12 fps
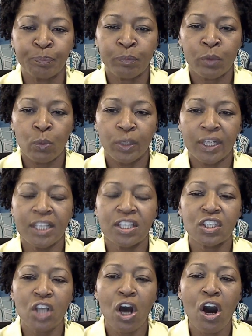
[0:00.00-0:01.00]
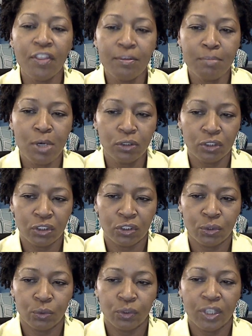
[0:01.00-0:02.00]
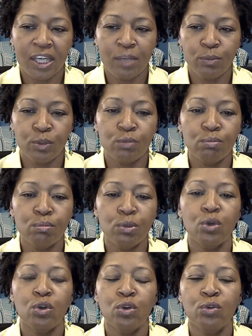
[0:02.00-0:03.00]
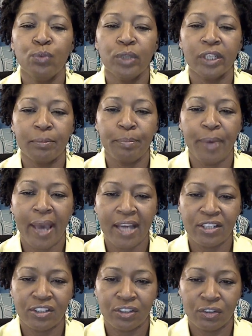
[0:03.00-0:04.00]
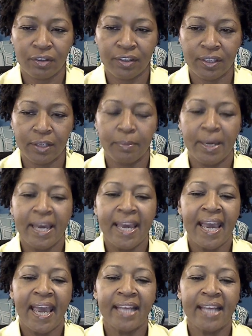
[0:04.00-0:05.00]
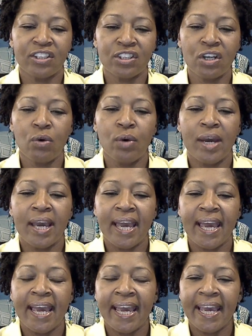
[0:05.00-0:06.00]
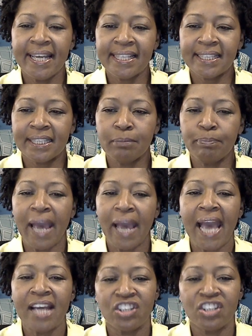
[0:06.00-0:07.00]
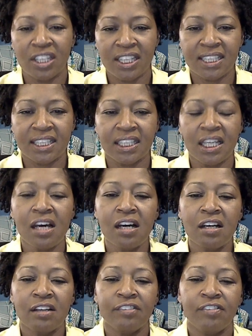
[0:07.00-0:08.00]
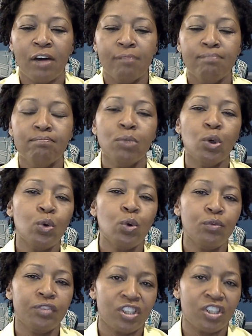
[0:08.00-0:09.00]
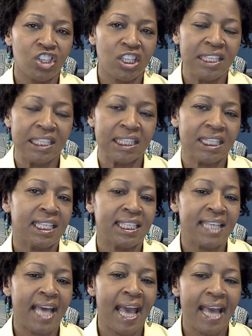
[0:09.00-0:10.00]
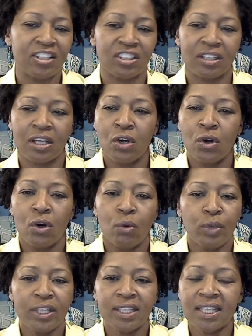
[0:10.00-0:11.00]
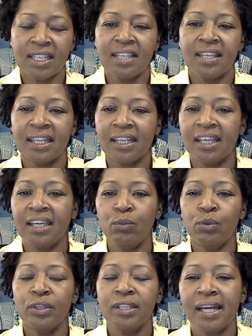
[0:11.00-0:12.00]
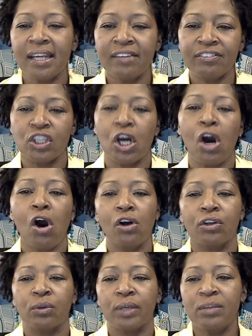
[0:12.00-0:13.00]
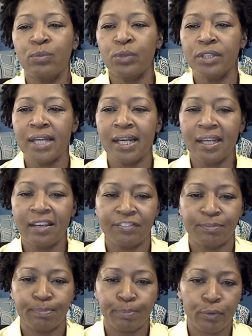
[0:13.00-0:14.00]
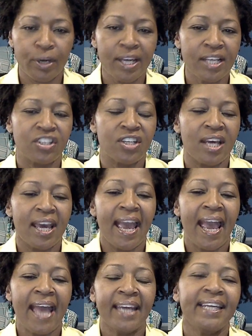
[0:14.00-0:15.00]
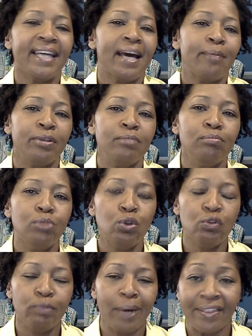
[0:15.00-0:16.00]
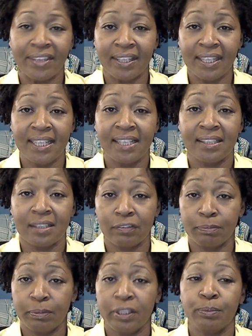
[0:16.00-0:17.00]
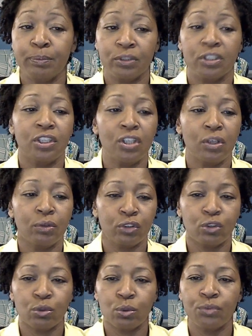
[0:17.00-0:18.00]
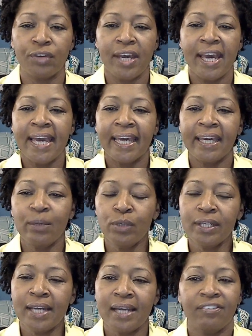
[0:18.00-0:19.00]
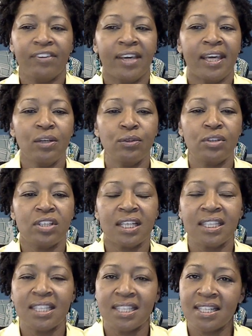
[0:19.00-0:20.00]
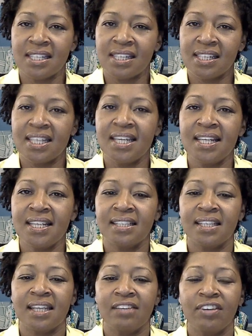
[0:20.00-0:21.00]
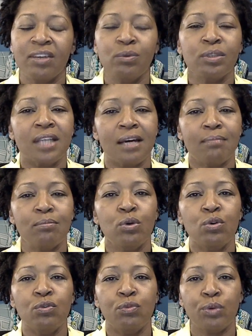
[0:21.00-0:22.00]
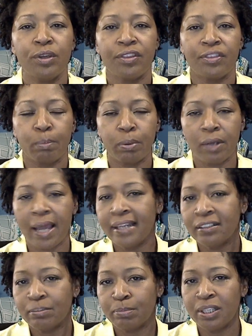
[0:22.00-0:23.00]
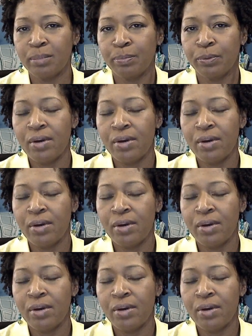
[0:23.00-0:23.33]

when he saw the multitudes, he was moved with compassion on them." And so his compassion, his love, moved Jesus into action. We see that he would not have taught, or he would not have preached had he not been moved by the needs of people to know the truth. He would not have healed sickness and disease if he was not moved with the plight of people